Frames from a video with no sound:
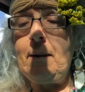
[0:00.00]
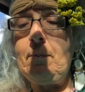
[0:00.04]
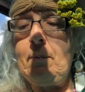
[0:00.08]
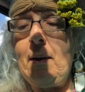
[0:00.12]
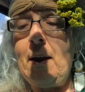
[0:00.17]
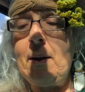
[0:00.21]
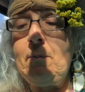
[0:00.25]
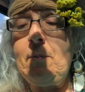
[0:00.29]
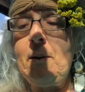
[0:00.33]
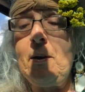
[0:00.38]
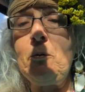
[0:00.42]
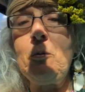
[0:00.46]
it
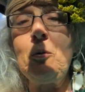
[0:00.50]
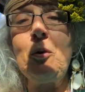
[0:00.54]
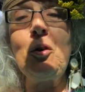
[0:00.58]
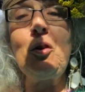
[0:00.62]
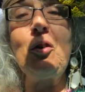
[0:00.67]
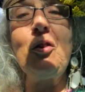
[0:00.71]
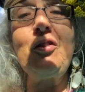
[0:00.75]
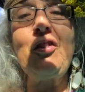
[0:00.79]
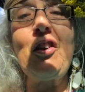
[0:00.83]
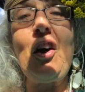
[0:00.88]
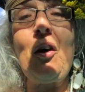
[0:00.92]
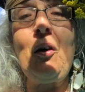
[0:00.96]
may be
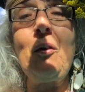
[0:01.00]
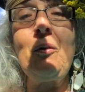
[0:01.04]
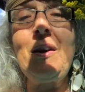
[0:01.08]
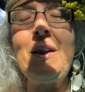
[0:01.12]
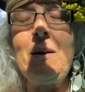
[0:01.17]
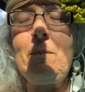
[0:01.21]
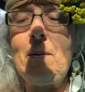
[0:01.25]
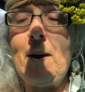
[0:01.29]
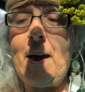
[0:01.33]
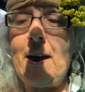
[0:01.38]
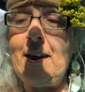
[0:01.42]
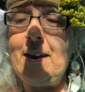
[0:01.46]
ruled
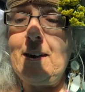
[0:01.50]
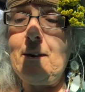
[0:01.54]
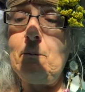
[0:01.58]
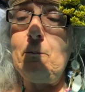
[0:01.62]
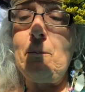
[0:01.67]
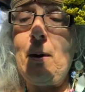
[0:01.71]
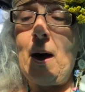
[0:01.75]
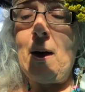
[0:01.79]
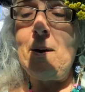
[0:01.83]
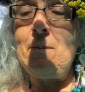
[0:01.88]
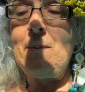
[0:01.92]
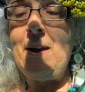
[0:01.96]
only
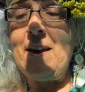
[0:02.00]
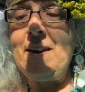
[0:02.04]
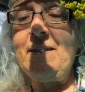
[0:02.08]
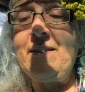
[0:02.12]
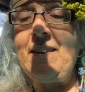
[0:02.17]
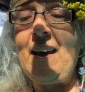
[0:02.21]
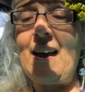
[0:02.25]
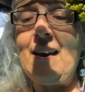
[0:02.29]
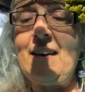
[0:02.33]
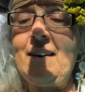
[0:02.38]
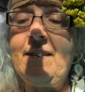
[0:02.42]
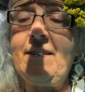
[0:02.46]
by
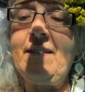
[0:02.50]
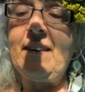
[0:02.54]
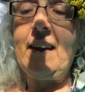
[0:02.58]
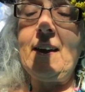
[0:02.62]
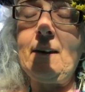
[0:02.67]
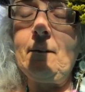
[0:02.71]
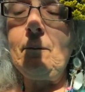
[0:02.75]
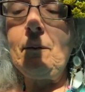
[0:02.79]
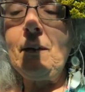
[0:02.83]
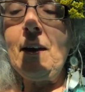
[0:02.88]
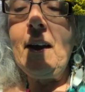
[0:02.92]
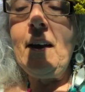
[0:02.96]
mentality.
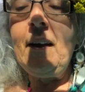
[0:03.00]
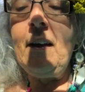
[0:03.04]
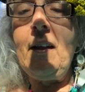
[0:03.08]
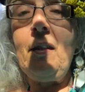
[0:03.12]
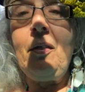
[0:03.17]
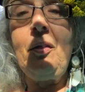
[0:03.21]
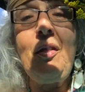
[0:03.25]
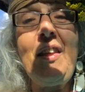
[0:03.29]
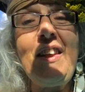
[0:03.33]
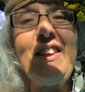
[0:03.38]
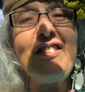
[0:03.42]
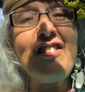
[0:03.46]

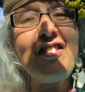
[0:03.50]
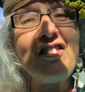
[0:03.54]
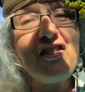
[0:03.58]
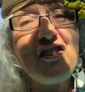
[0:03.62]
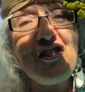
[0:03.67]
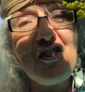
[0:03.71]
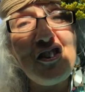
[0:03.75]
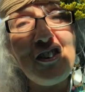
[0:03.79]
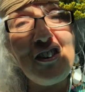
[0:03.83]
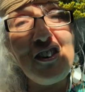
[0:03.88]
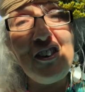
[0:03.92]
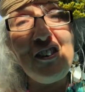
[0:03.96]
This
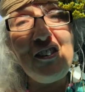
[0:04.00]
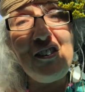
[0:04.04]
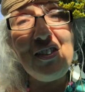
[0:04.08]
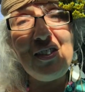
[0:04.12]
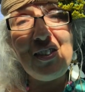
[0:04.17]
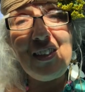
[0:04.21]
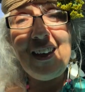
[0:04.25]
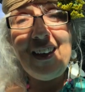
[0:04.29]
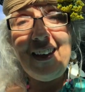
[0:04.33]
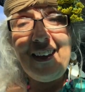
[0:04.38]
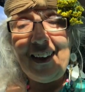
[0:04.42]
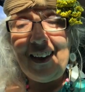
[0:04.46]
truth
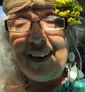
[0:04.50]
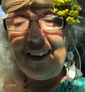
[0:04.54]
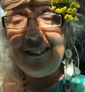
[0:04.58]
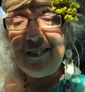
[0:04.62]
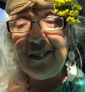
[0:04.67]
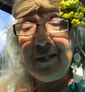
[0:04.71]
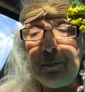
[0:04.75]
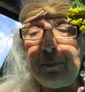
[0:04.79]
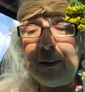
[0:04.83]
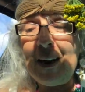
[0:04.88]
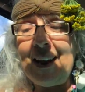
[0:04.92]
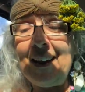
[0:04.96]

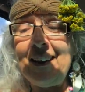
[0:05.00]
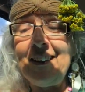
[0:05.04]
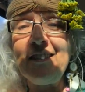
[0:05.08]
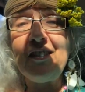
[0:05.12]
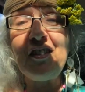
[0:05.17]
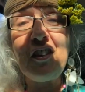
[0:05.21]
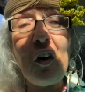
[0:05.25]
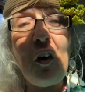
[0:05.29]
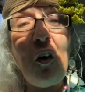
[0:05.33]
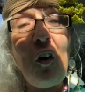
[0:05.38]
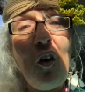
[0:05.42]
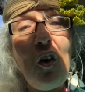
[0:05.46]

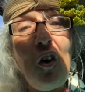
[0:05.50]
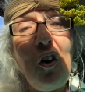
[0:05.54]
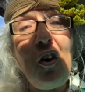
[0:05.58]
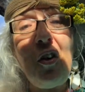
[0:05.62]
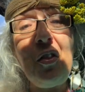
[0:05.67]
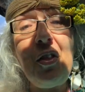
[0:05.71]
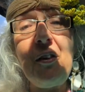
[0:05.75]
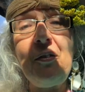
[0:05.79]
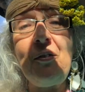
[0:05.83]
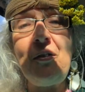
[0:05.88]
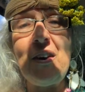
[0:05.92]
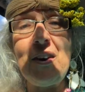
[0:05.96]
explains all
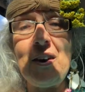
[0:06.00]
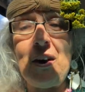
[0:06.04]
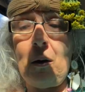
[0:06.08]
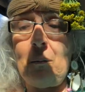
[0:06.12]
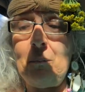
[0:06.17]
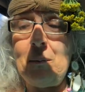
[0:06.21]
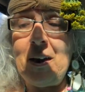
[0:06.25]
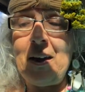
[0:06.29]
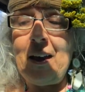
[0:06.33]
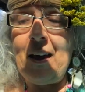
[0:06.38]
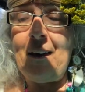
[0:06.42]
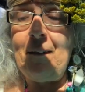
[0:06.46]
the
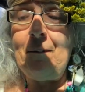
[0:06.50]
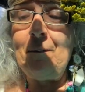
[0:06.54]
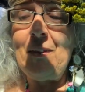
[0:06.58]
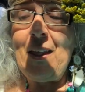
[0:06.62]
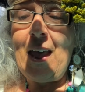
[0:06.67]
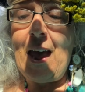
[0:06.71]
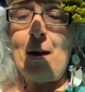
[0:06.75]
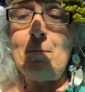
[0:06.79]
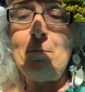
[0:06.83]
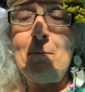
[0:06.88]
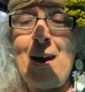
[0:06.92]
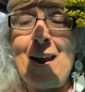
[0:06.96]
phenomena
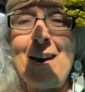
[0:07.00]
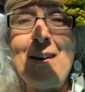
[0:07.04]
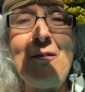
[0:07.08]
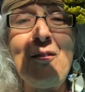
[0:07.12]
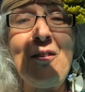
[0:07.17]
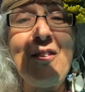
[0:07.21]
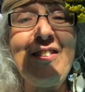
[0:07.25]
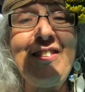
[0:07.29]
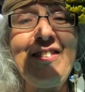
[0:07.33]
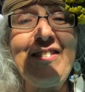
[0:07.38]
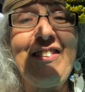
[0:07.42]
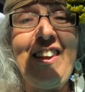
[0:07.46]
and
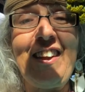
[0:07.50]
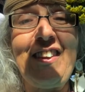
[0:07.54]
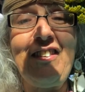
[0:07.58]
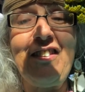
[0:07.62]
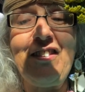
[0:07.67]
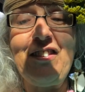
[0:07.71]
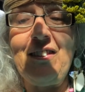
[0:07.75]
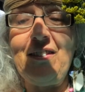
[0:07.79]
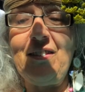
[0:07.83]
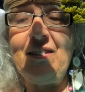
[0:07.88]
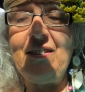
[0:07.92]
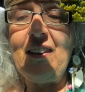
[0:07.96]

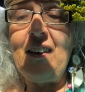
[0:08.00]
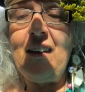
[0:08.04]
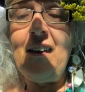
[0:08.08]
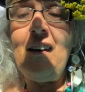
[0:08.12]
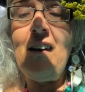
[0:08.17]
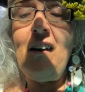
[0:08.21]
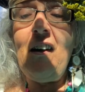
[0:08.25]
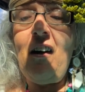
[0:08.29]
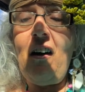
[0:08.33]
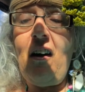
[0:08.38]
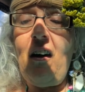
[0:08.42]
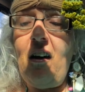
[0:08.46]
manifestations
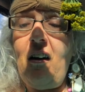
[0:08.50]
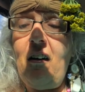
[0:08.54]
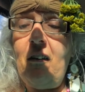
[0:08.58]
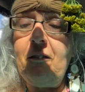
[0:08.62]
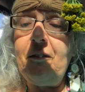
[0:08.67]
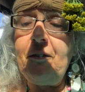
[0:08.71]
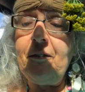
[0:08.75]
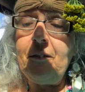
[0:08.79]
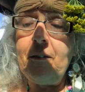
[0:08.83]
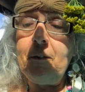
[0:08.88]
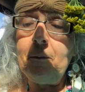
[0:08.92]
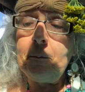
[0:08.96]

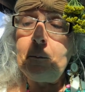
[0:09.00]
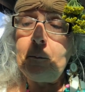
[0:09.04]
of